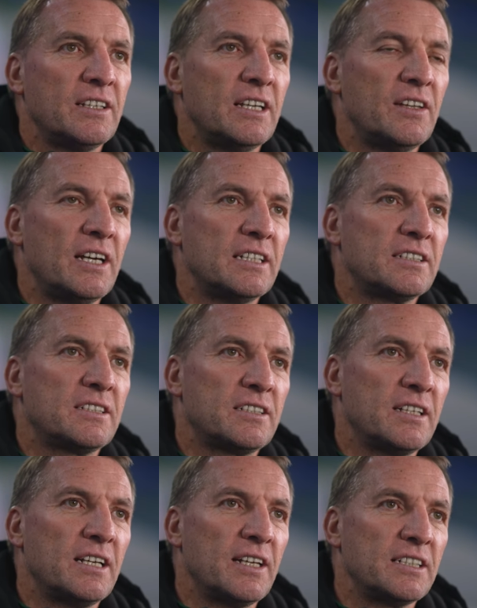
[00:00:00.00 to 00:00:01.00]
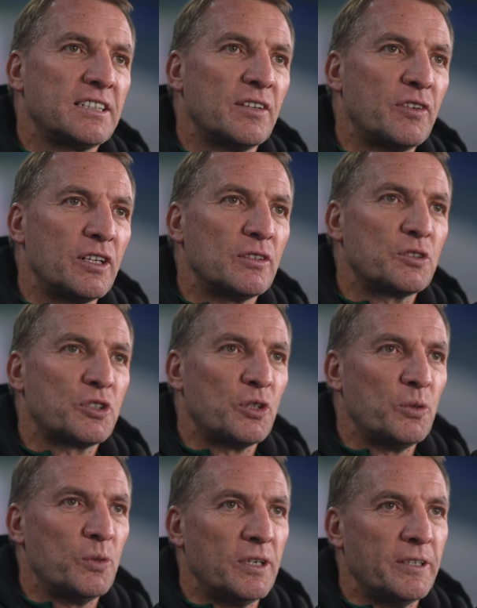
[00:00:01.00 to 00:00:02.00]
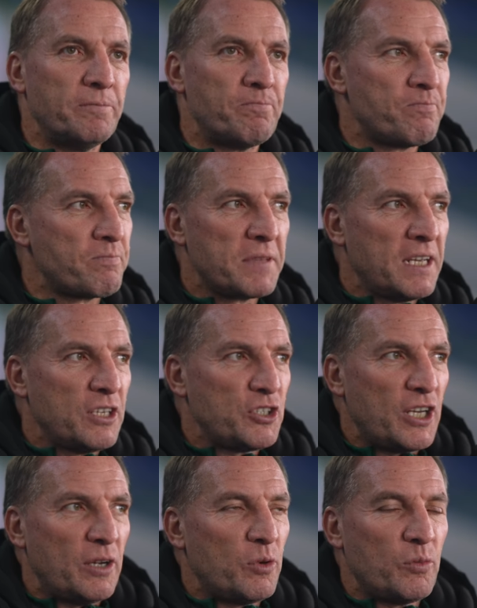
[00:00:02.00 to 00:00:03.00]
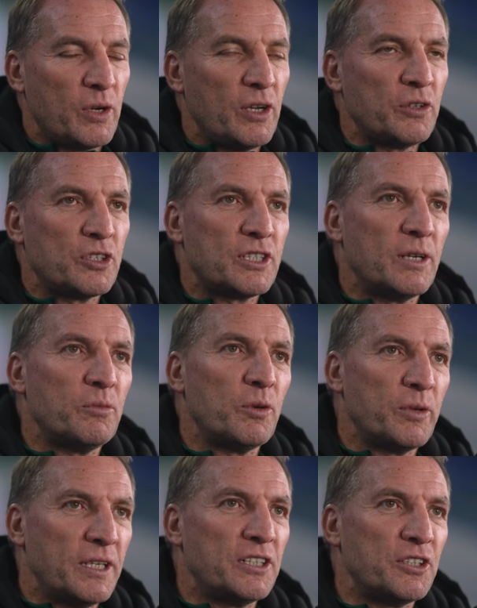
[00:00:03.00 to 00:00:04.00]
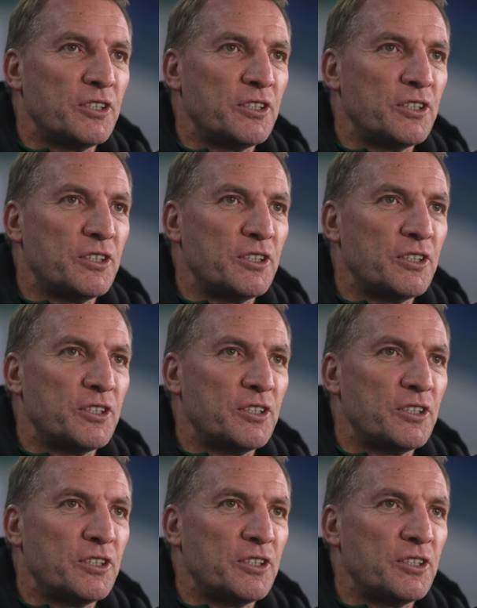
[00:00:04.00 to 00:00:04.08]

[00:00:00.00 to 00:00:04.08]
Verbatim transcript: that's difficult. So yeah, we understand what we need to